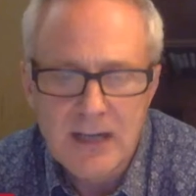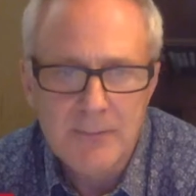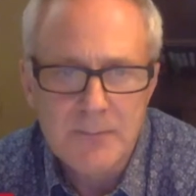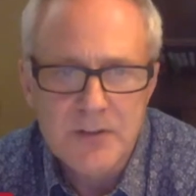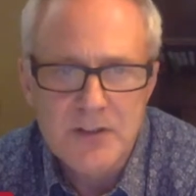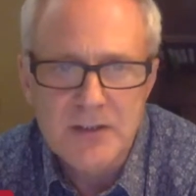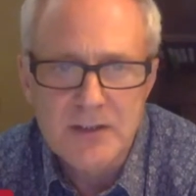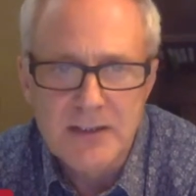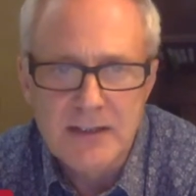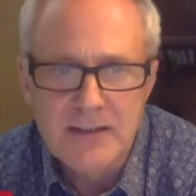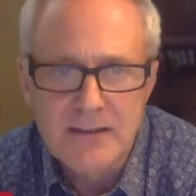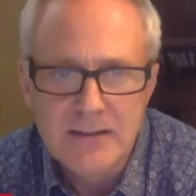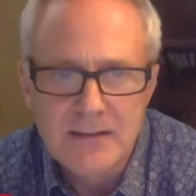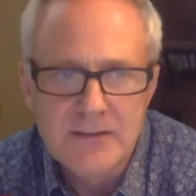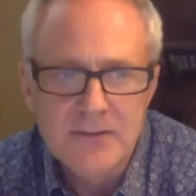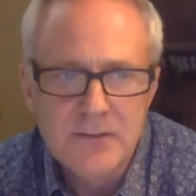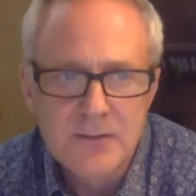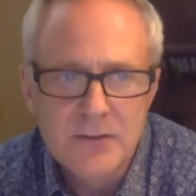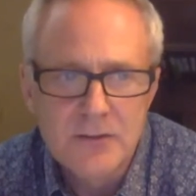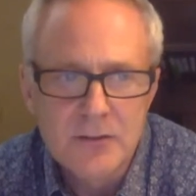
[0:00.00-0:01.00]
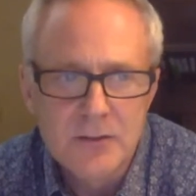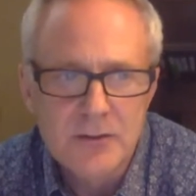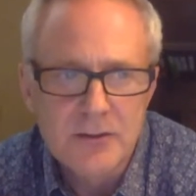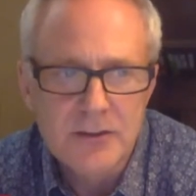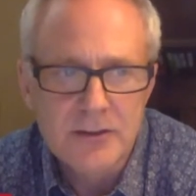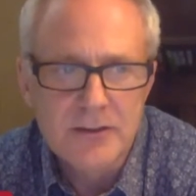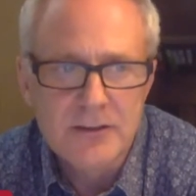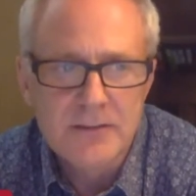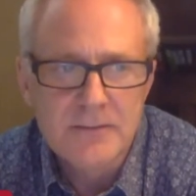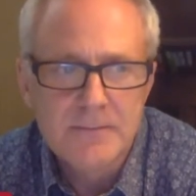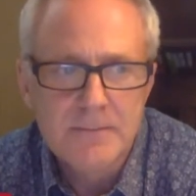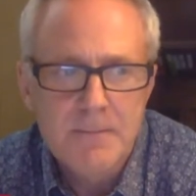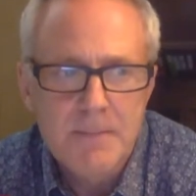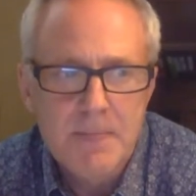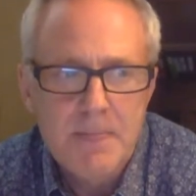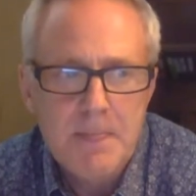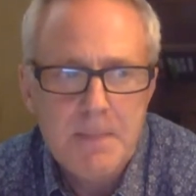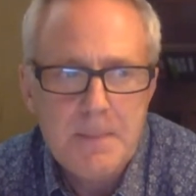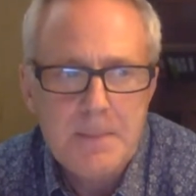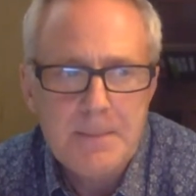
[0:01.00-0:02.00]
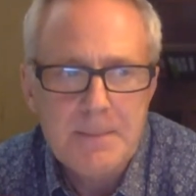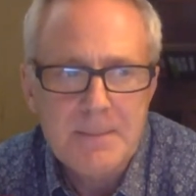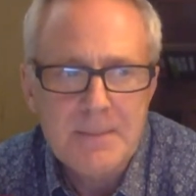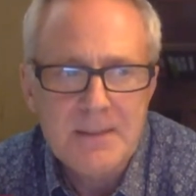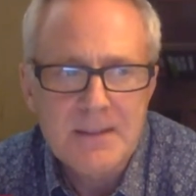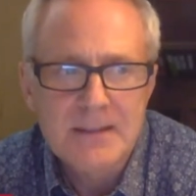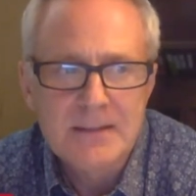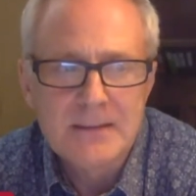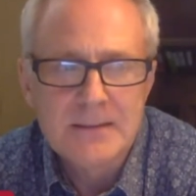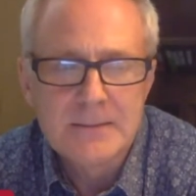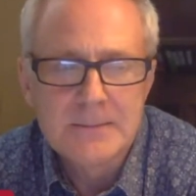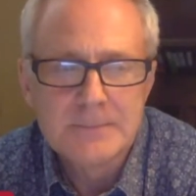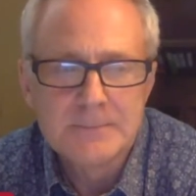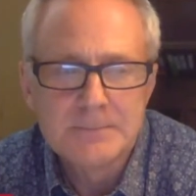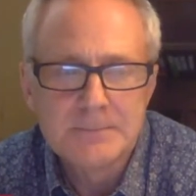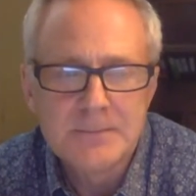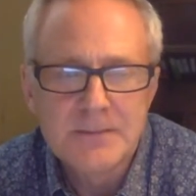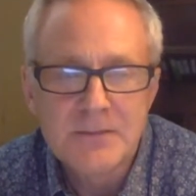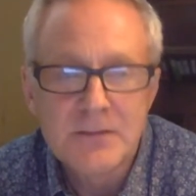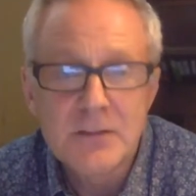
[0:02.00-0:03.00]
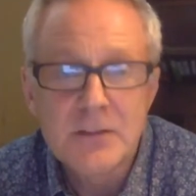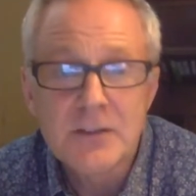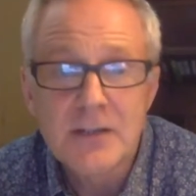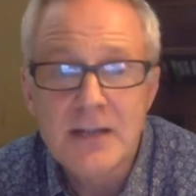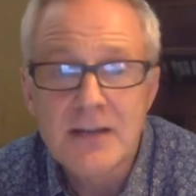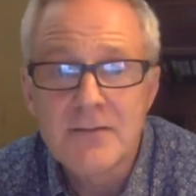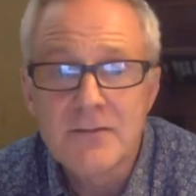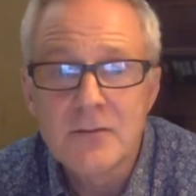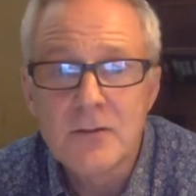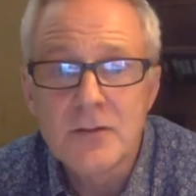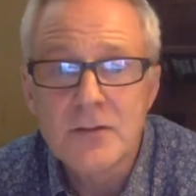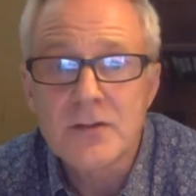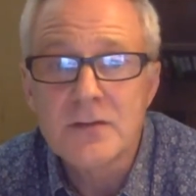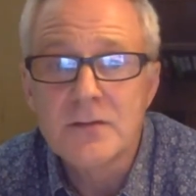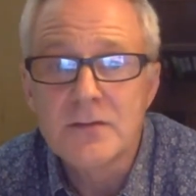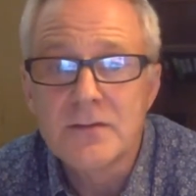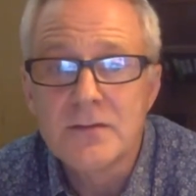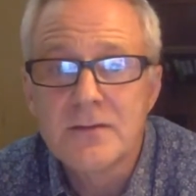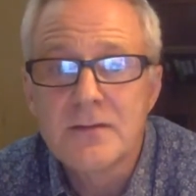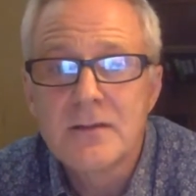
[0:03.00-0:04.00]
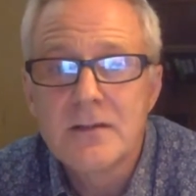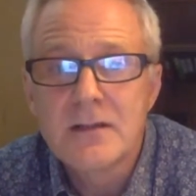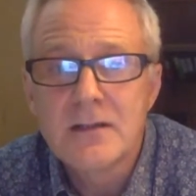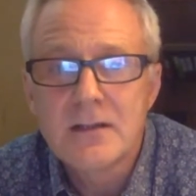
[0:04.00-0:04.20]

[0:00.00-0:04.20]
capture that? And if you're not gonna, if you don't have lots of